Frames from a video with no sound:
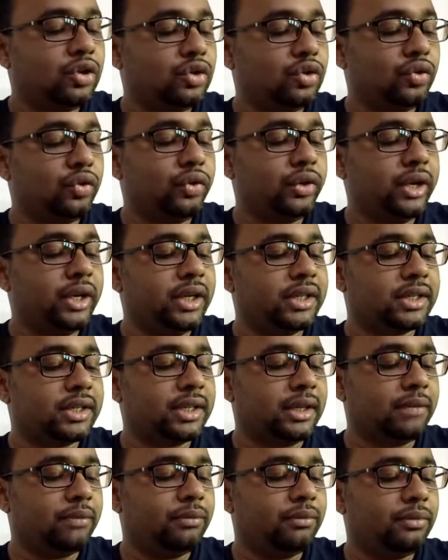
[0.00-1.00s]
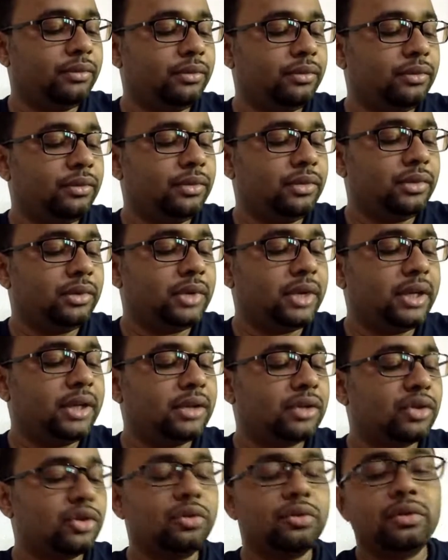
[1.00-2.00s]
to itself. Right?
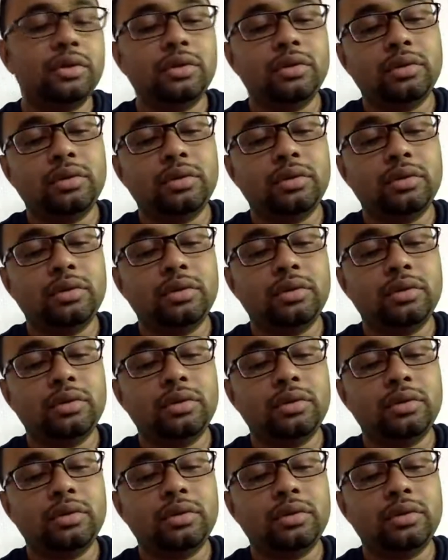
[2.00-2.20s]
So